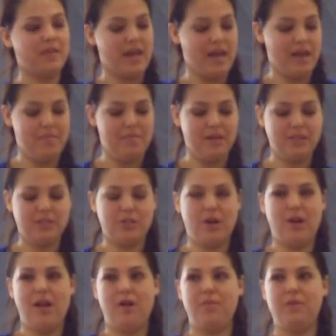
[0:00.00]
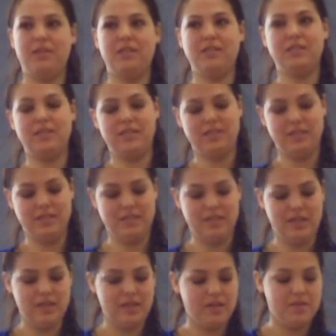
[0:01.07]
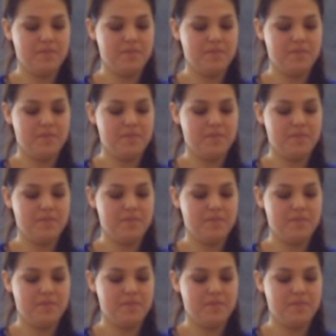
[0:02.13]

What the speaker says: and I'm going to start out with a statistic.